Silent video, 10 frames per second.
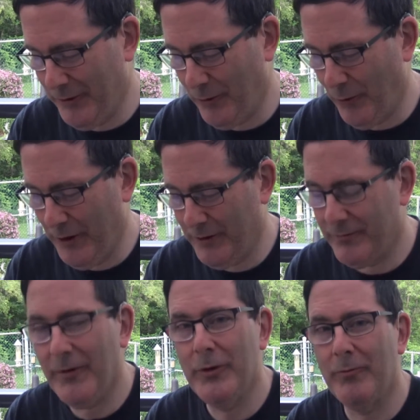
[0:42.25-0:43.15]
of the words
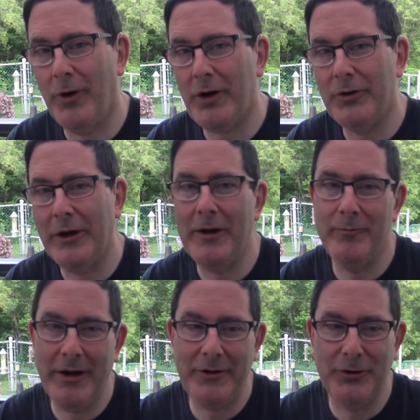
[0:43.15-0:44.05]
from the book that I
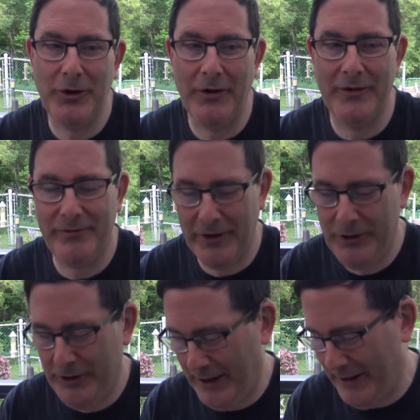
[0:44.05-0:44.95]
mentioned on the
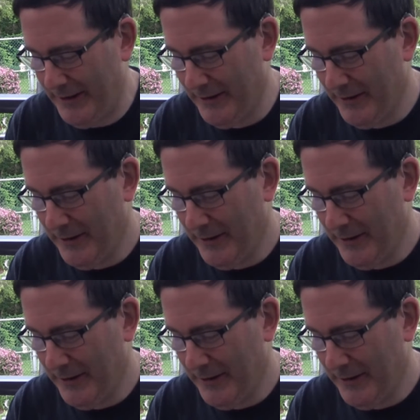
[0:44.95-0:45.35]
first day